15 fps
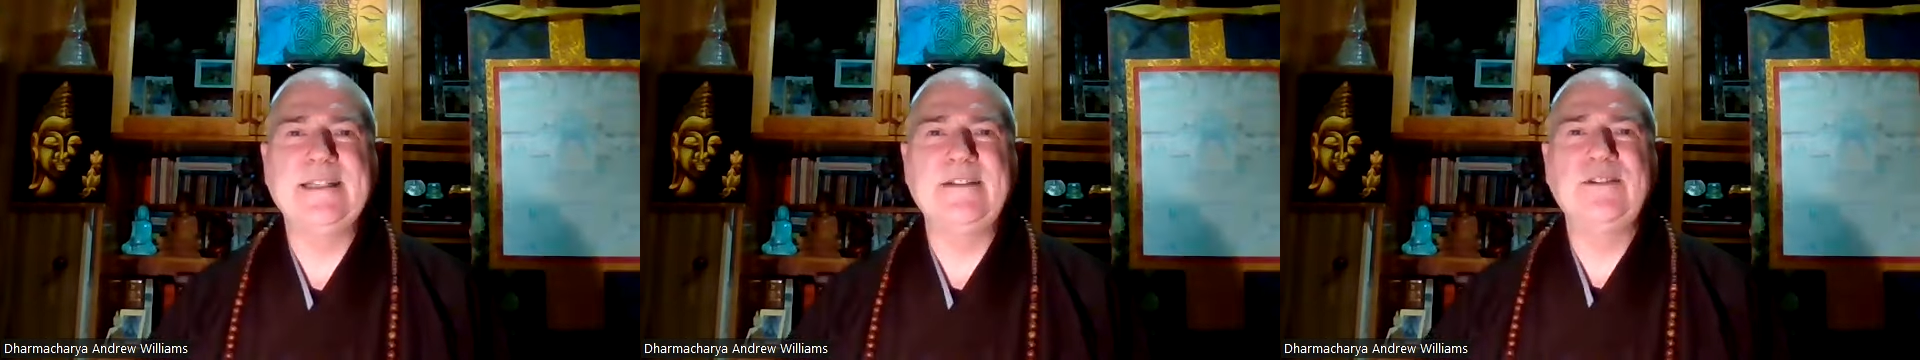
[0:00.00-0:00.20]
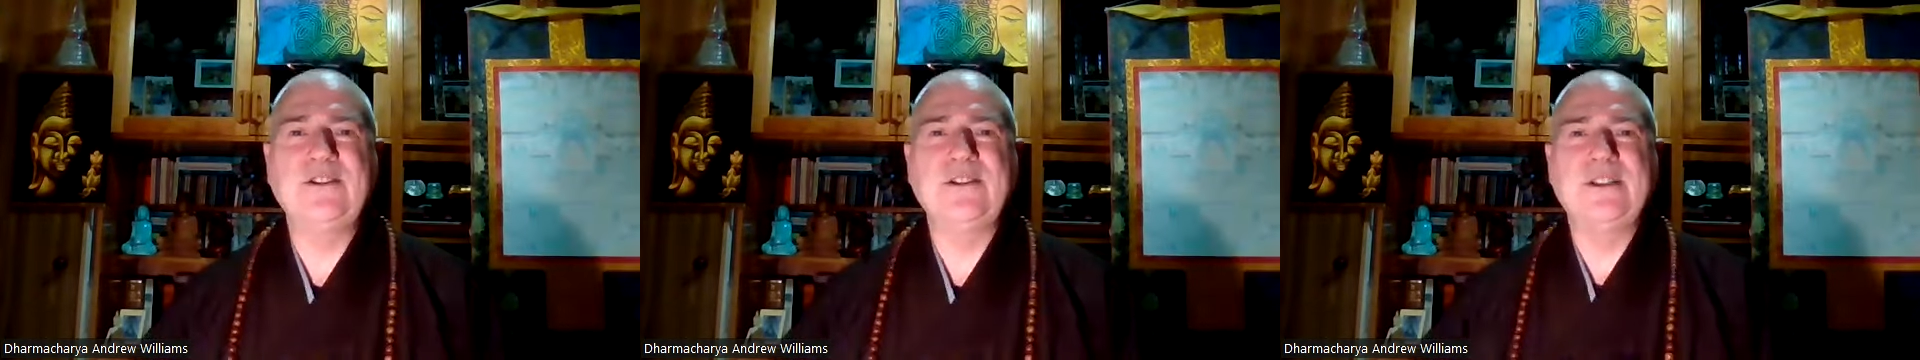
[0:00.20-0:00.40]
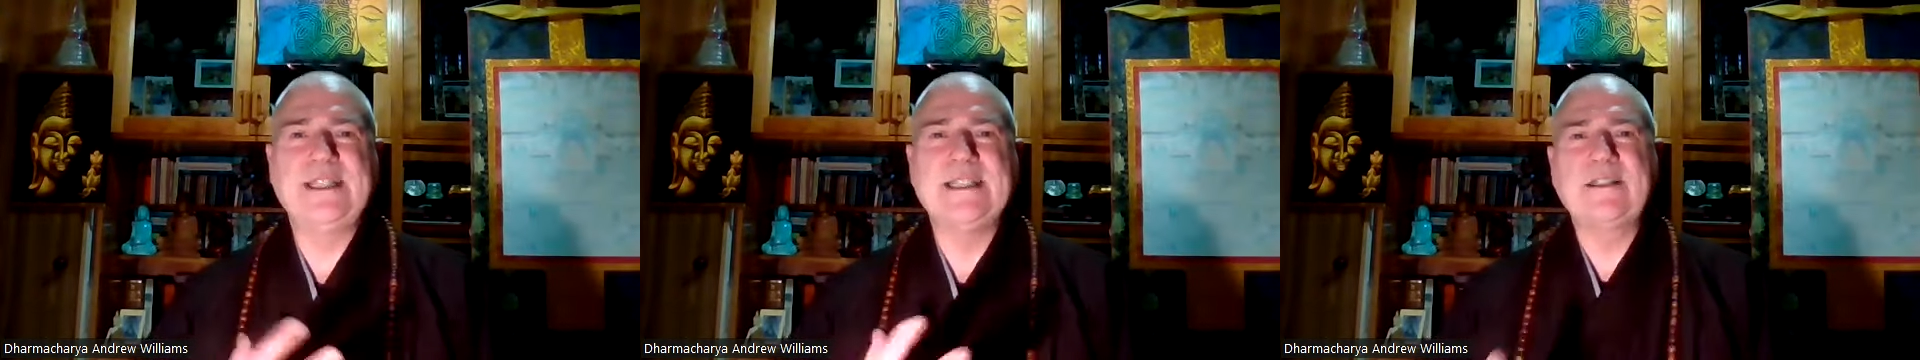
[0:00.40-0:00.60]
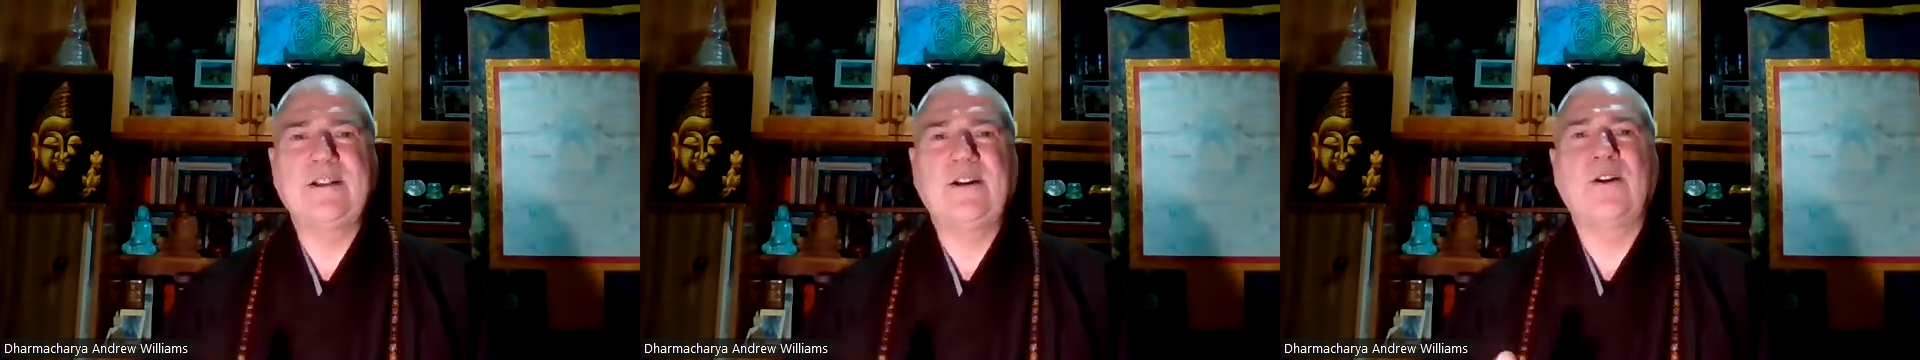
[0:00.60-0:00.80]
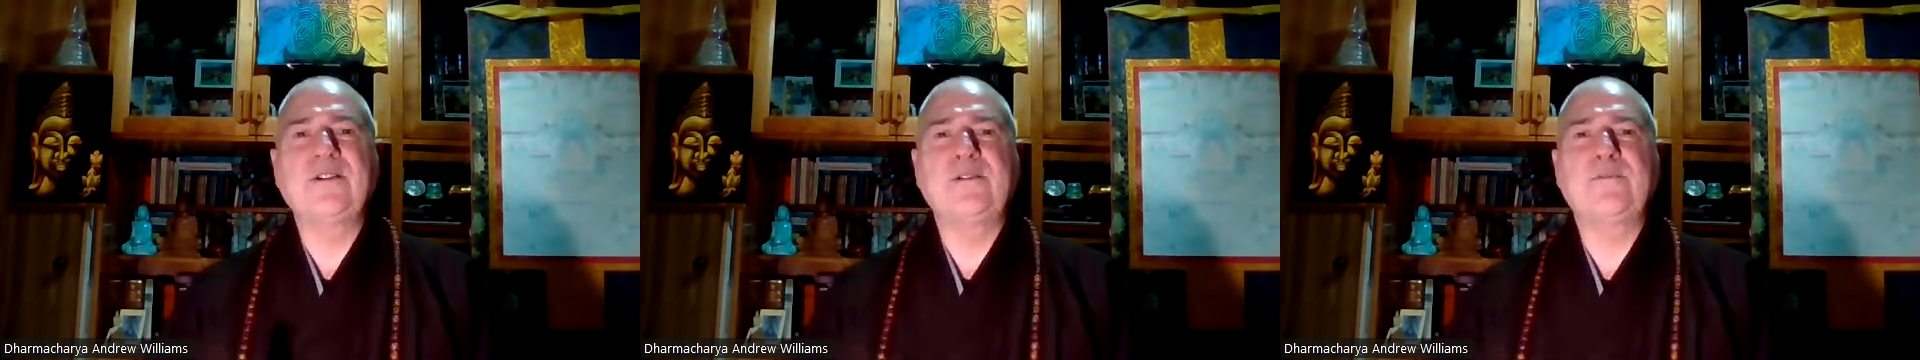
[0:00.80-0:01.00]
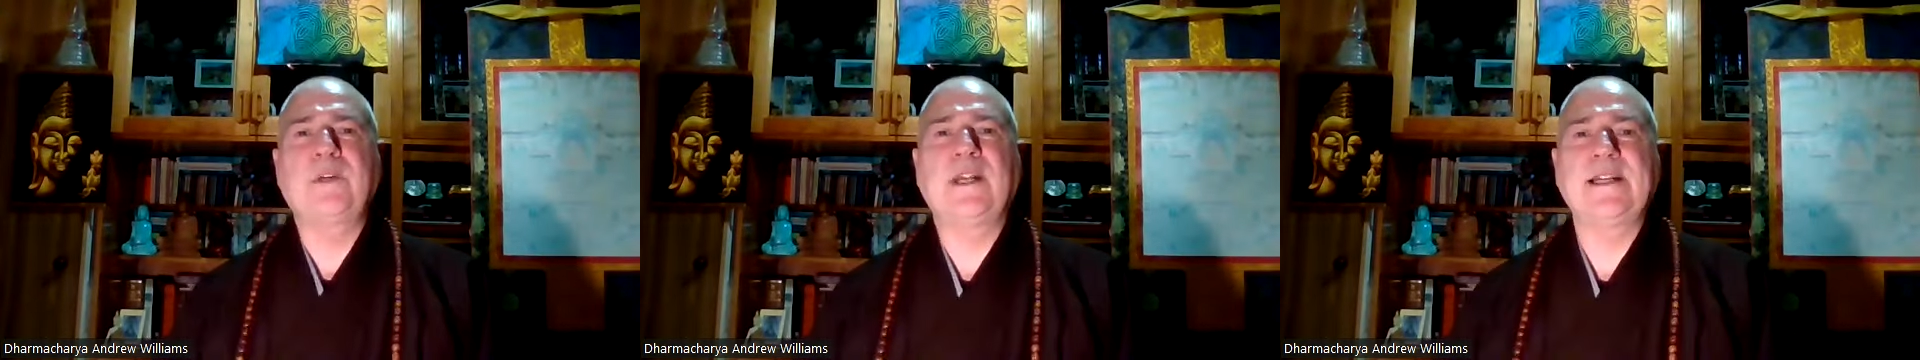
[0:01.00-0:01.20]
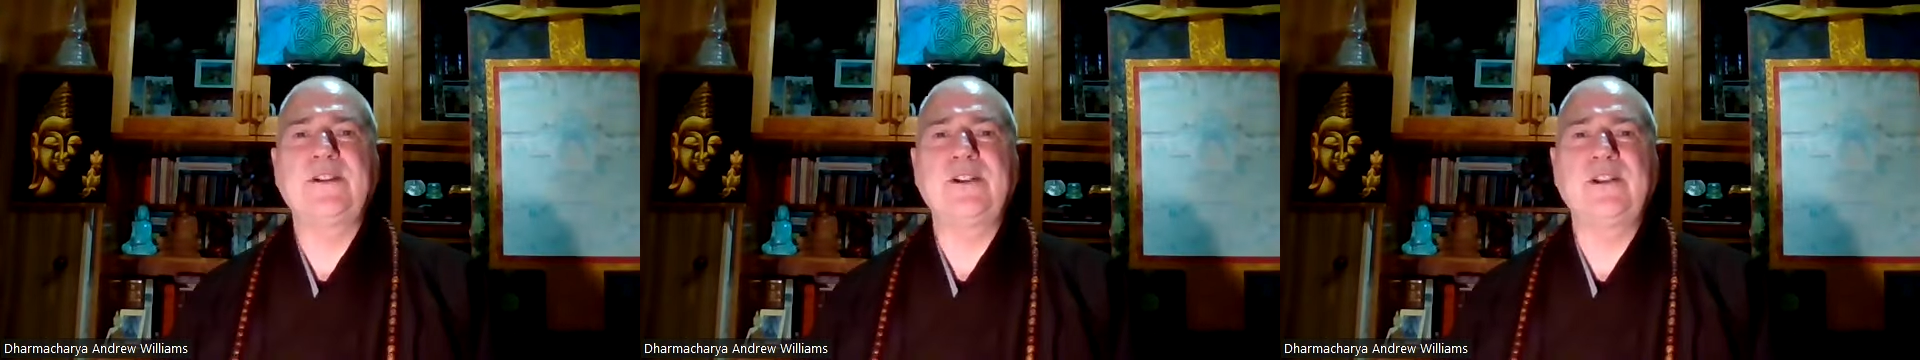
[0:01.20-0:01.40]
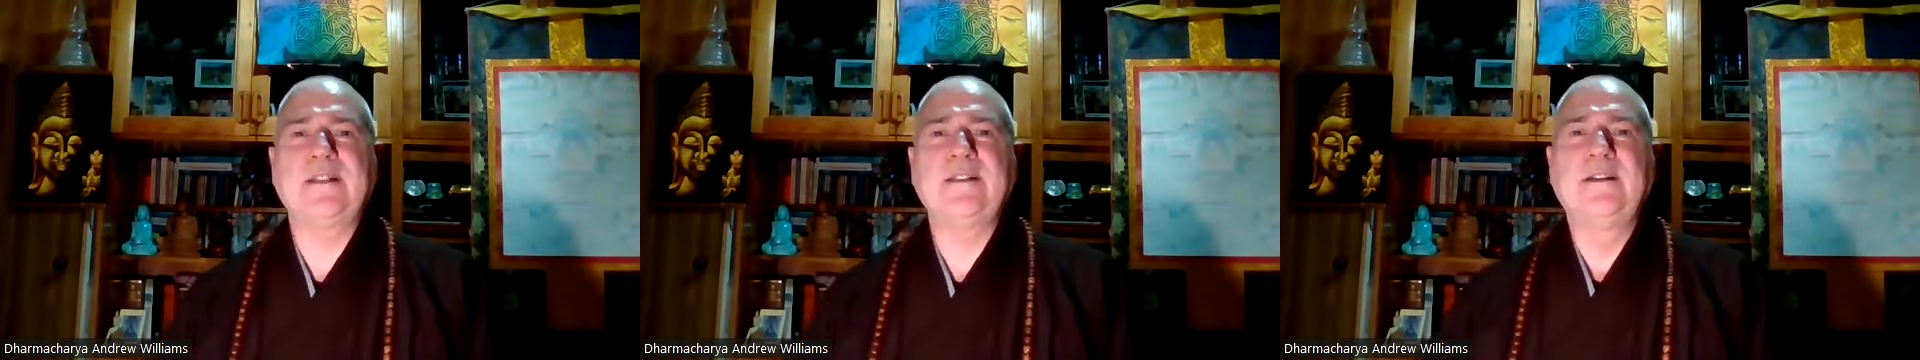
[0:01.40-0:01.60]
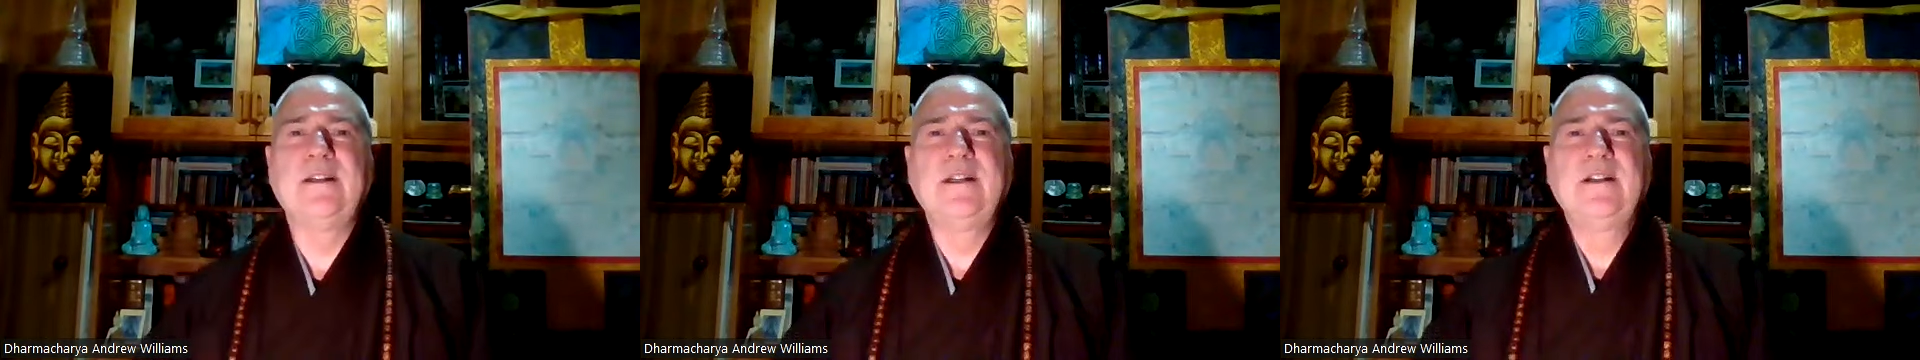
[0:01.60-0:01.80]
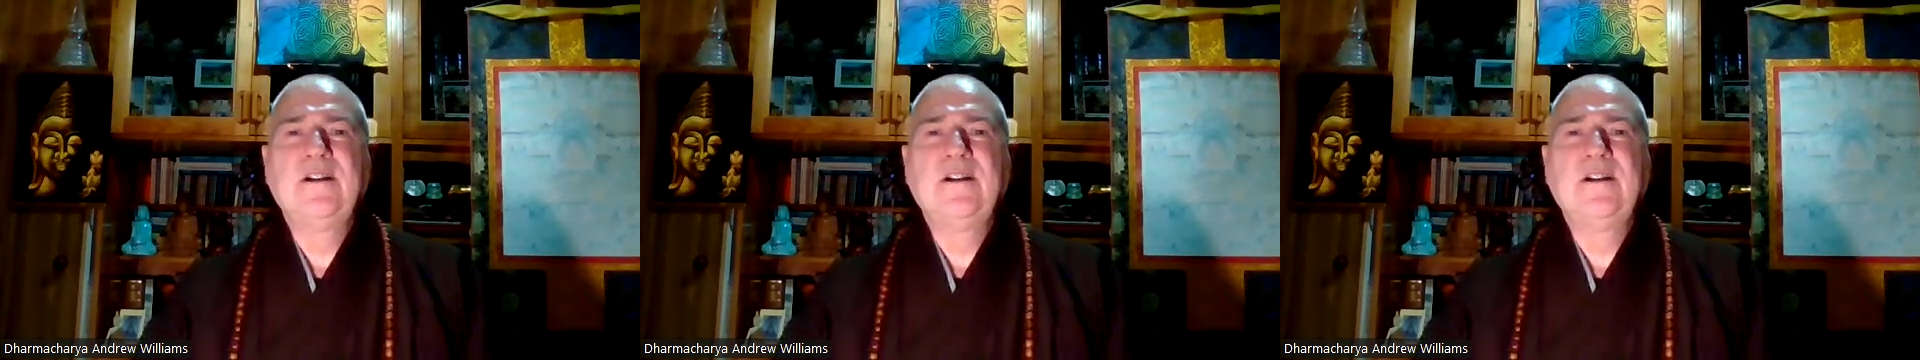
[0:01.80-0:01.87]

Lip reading: into this contemplation